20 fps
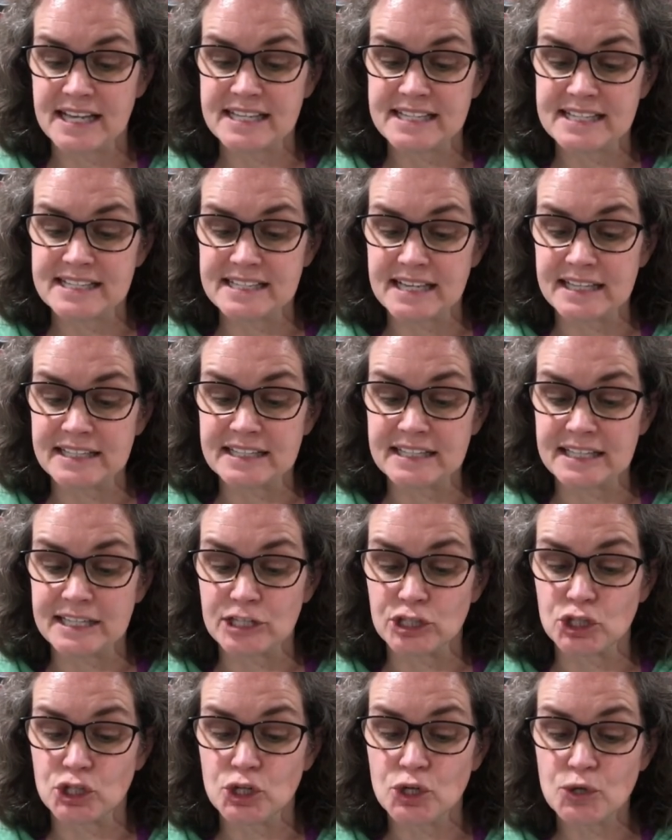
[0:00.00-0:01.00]

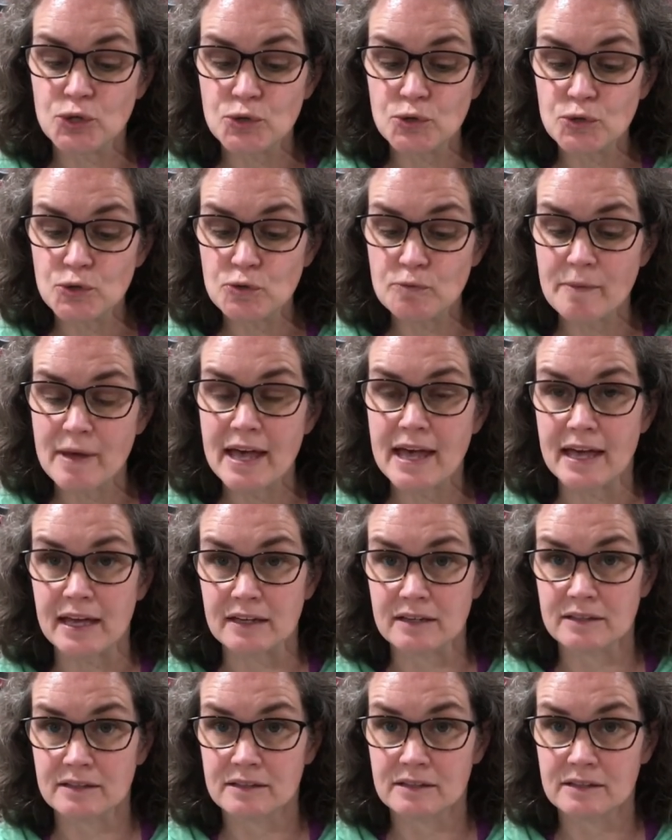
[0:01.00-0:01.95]
suddenly two men